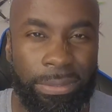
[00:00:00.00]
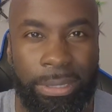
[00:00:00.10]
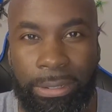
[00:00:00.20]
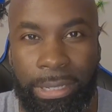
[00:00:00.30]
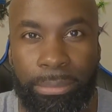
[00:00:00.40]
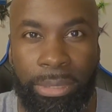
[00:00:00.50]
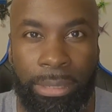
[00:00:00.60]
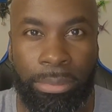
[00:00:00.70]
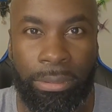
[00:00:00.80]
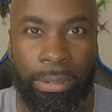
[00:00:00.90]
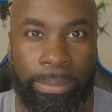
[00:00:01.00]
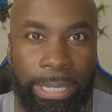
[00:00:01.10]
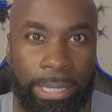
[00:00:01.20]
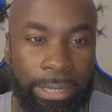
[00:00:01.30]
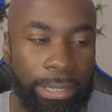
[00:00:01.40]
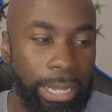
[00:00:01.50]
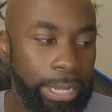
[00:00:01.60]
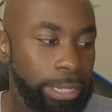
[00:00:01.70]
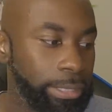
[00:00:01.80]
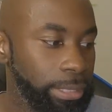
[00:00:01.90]
Flew great, but it blew up. It didn't
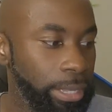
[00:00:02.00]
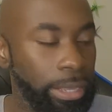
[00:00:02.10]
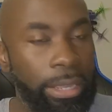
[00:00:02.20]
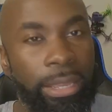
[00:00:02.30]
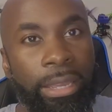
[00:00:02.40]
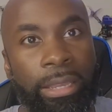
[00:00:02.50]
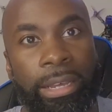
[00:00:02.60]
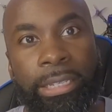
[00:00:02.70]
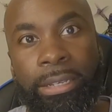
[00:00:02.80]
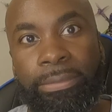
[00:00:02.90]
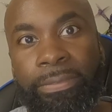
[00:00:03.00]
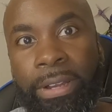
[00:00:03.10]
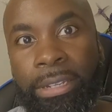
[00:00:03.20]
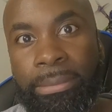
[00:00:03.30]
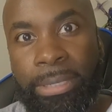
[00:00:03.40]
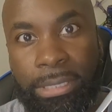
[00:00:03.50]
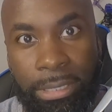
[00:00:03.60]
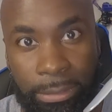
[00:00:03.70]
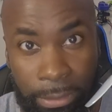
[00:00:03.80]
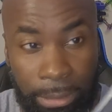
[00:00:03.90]
last, and I kept finding
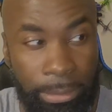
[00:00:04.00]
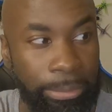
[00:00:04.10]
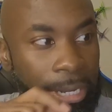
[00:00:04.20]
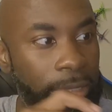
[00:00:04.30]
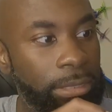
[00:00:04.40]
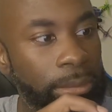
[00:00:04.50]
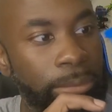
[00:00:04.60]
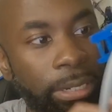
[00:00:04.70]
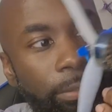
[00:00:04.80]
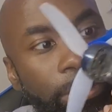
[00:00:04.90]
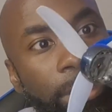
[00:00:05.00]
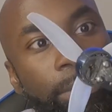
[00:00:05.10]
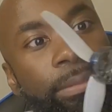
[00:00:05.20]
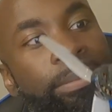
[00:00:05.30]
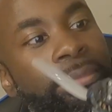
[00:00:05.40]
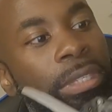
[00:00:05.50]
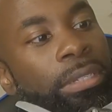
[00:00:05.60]
myself coming back to the Betaflight one.